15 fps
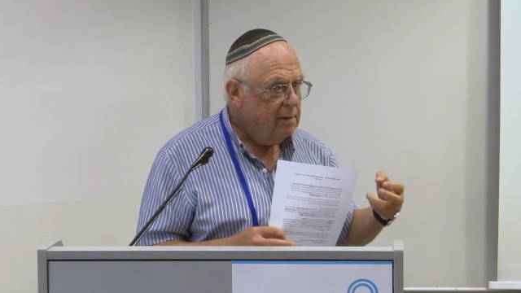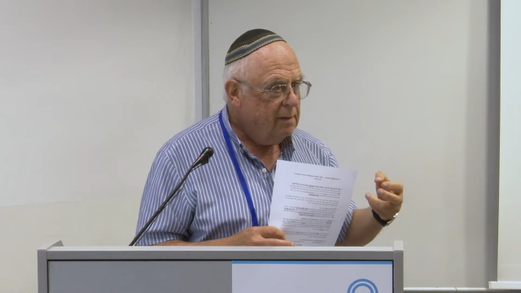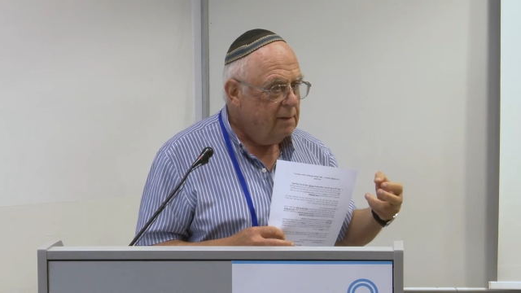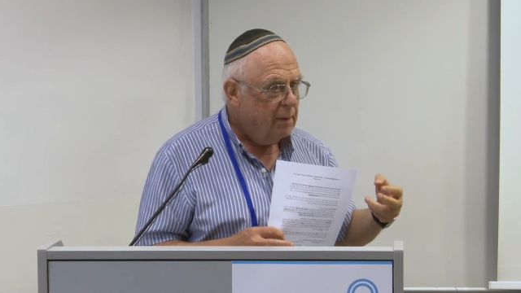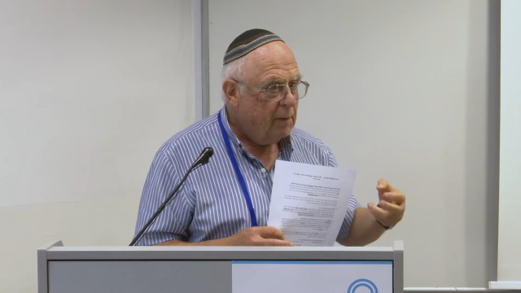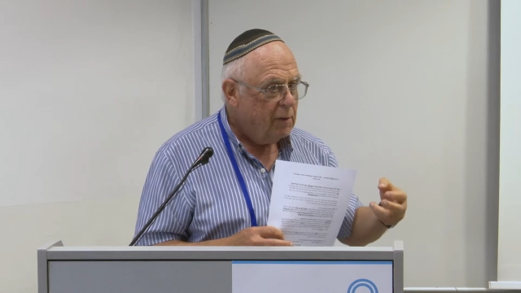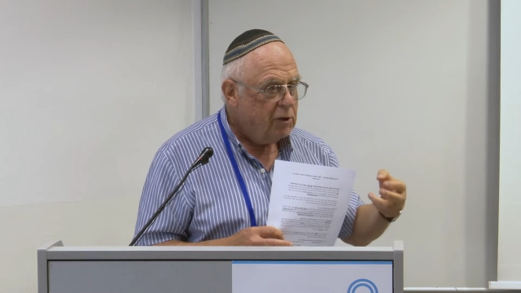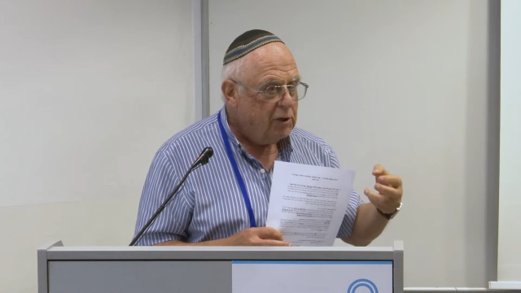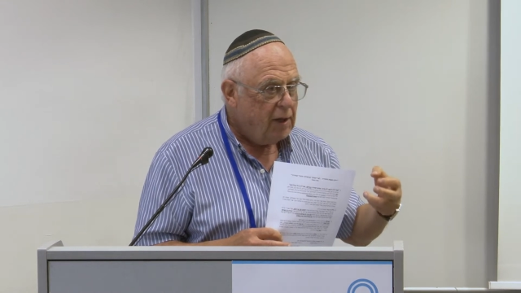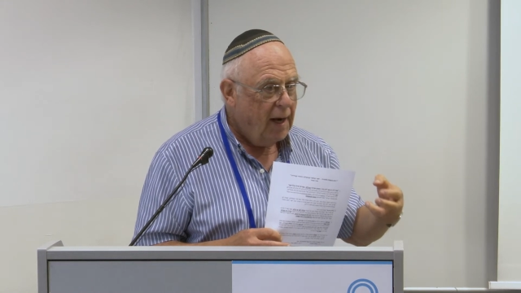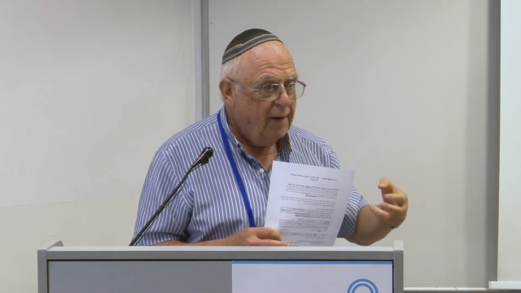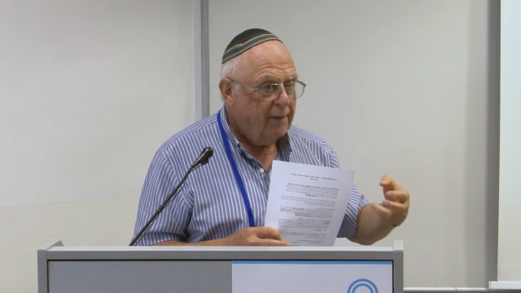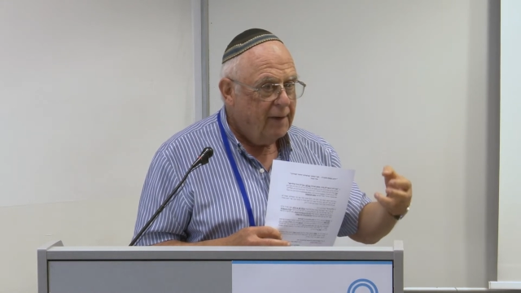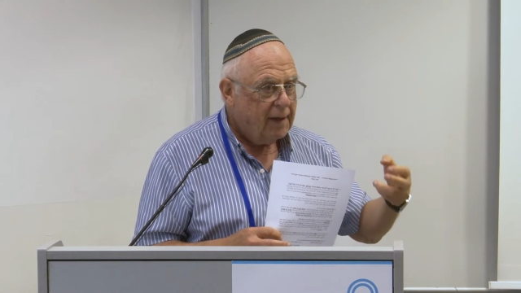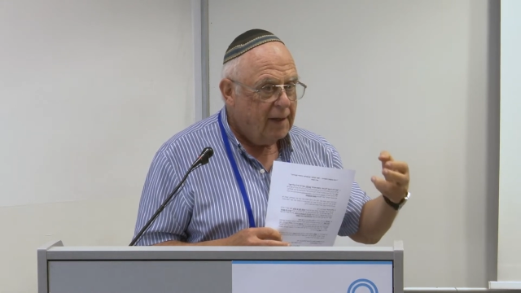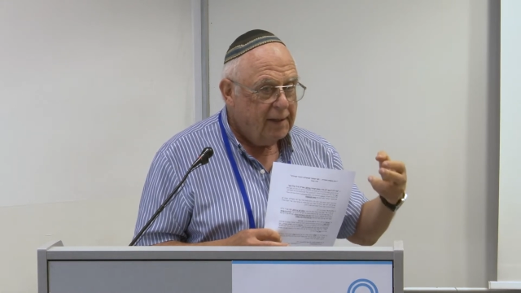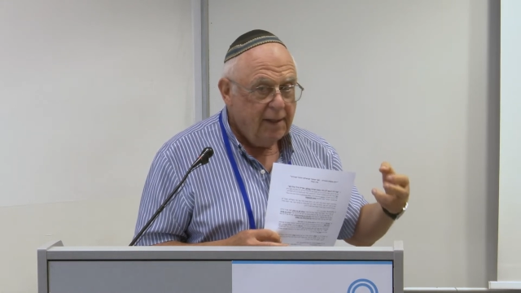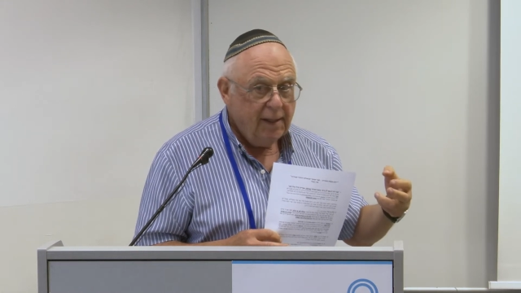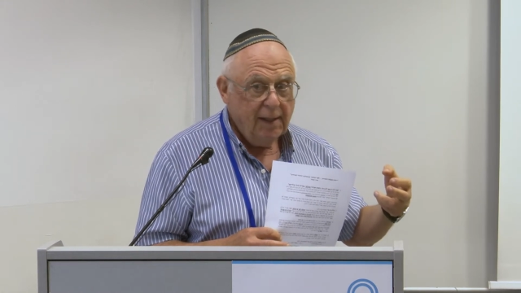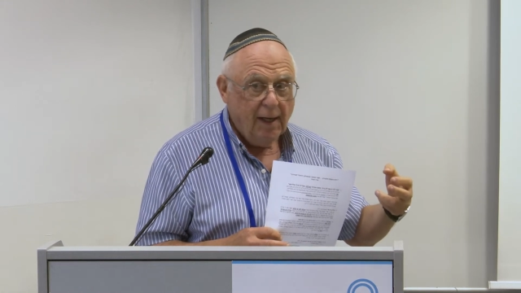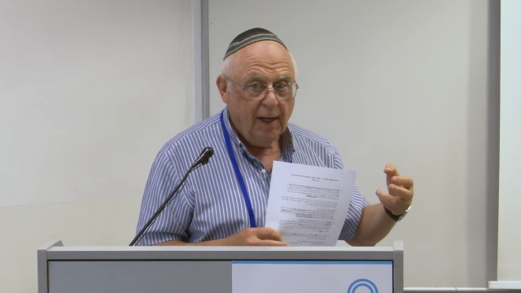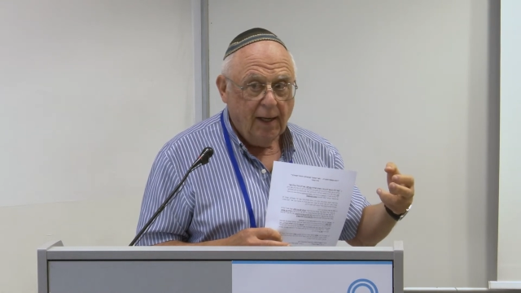Rabbi Yoshaya and
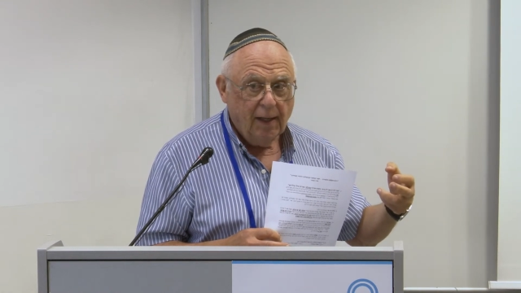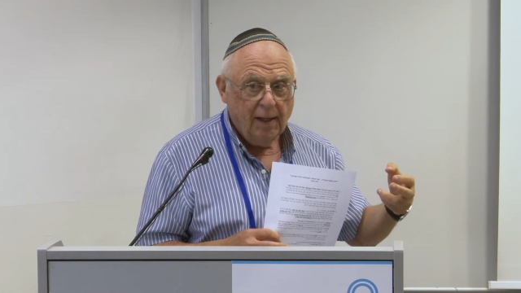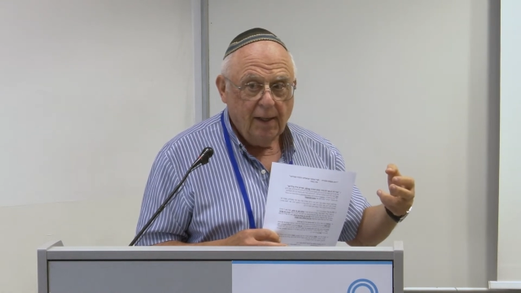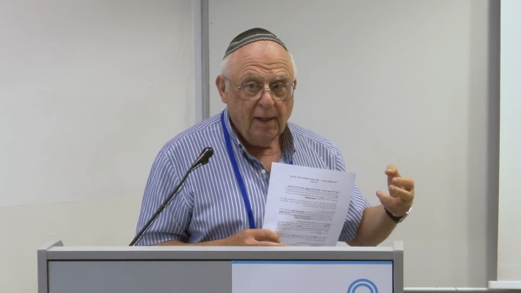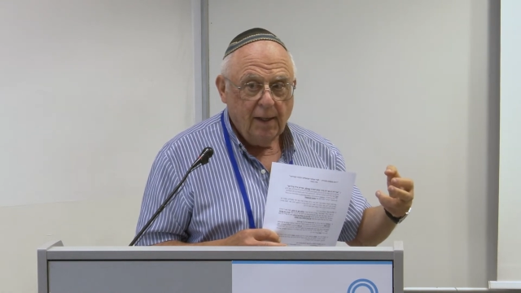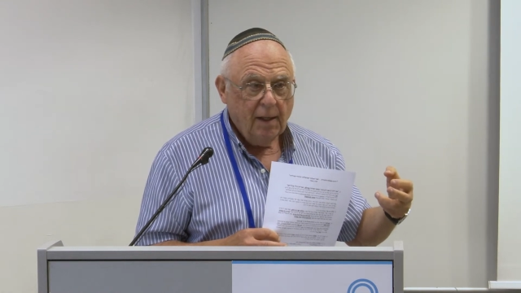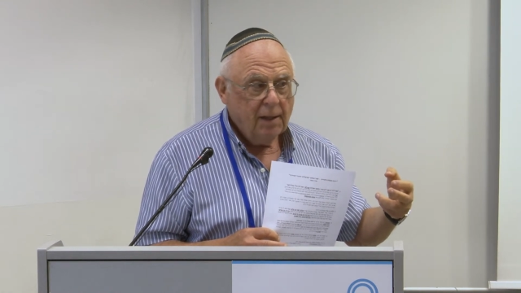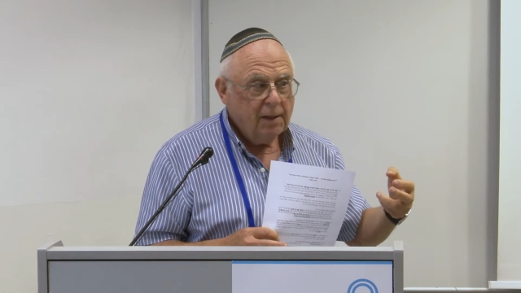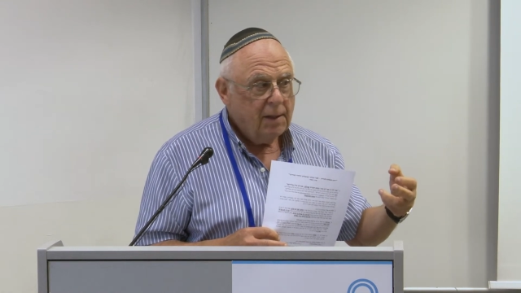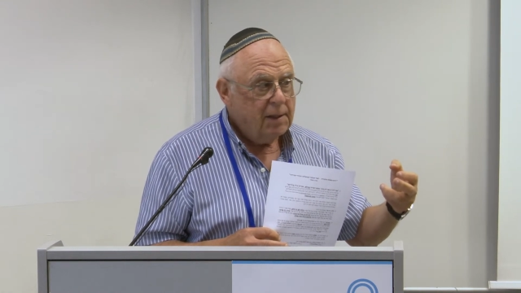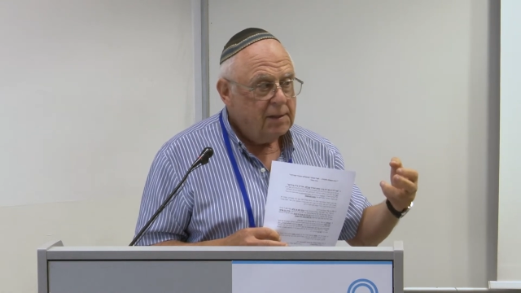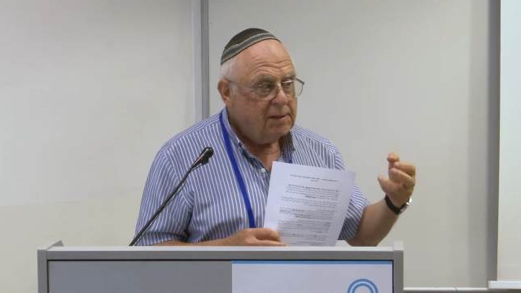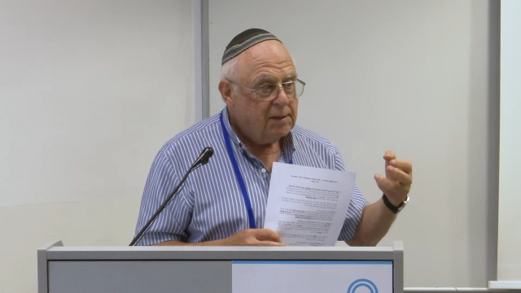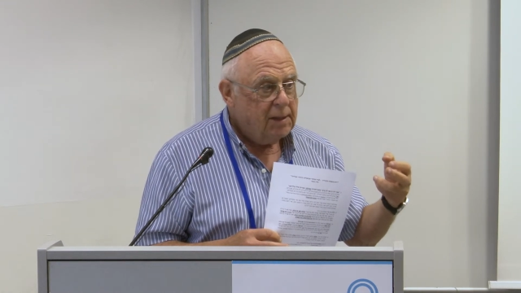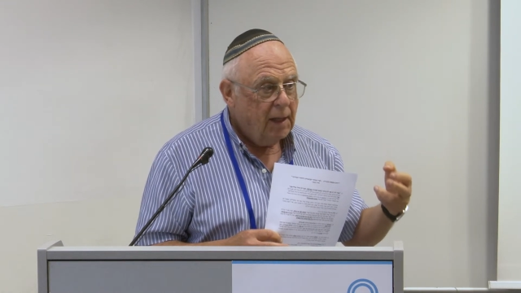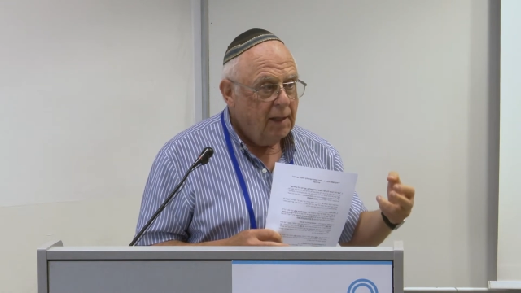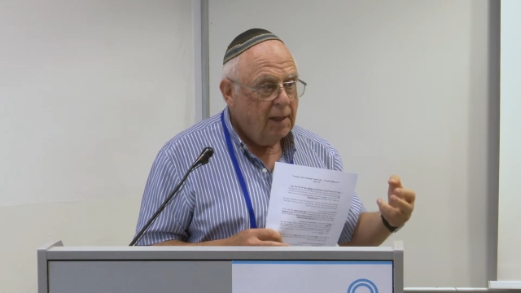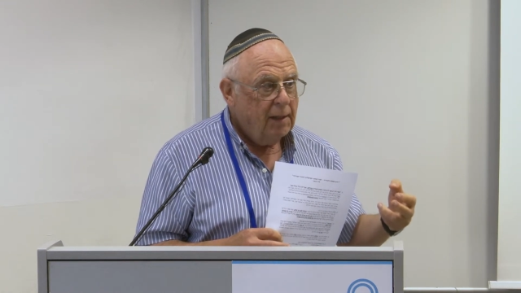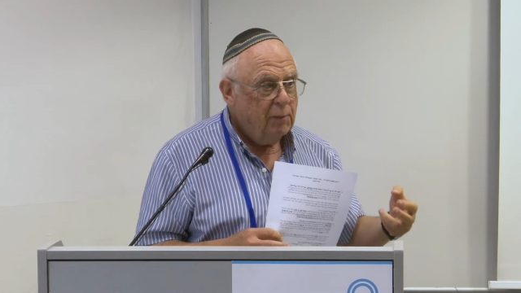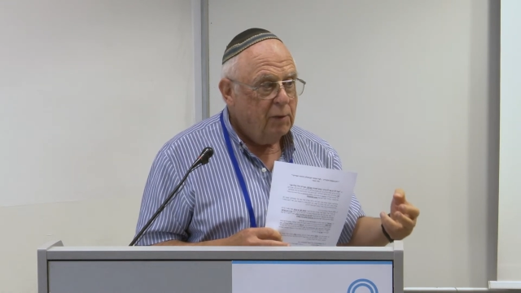Hanina, to study